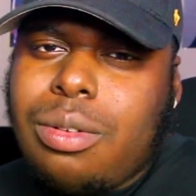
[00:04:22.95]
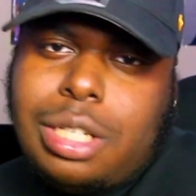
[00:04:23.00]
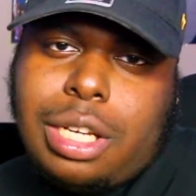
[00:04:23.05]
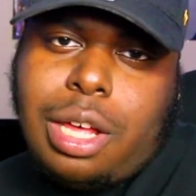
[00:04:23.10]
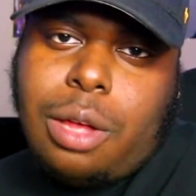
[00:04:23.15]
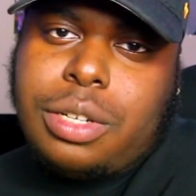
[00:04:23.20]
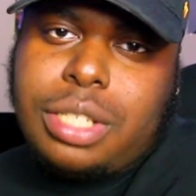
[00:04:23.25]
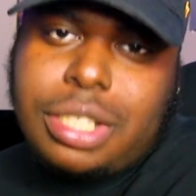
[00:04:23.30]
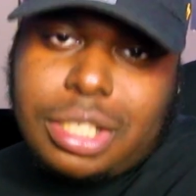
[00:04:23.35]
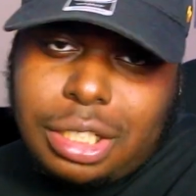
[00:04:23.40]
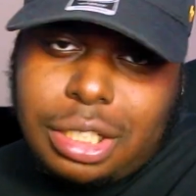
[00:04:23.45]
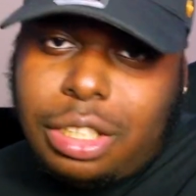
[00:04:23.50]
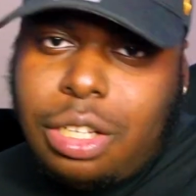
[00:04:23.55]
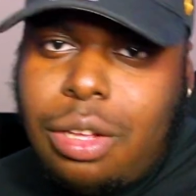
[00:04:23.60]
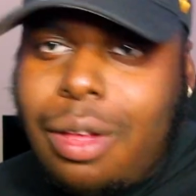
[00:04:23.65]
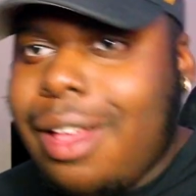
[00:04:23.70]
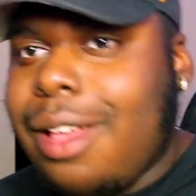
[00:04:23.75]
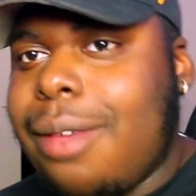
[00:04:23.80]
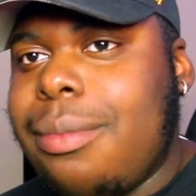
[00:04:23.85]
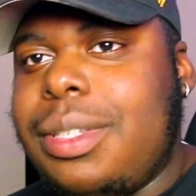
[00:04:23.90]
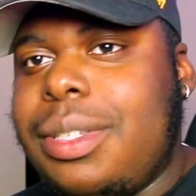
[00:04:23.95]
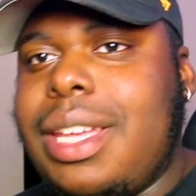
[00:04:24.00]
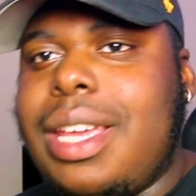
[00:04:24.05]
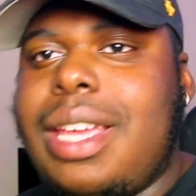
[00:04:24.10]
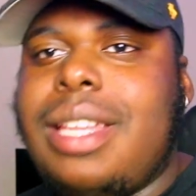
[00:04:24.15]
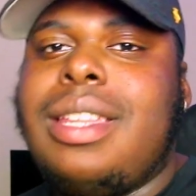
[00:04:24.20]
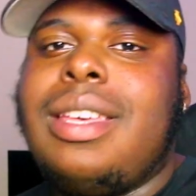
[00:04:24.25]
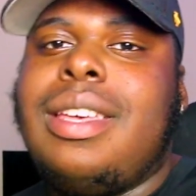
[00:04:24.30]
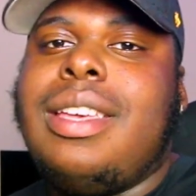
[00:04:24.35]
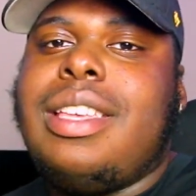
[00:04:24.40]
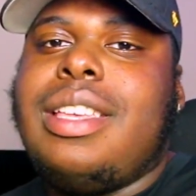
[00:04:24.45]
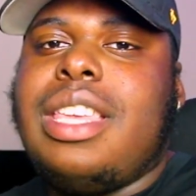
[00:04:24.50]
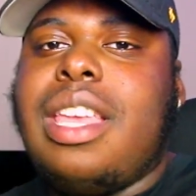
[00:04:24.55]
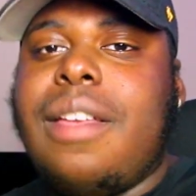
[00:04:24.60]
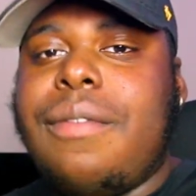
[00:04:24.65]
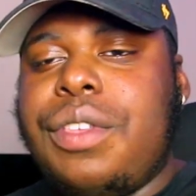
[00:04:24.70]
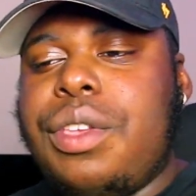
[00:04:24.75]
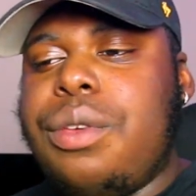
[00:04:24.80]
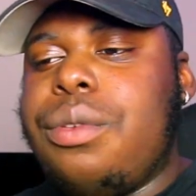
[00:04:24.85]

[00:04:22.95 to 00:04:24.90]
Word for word: You know, it's just a little update giving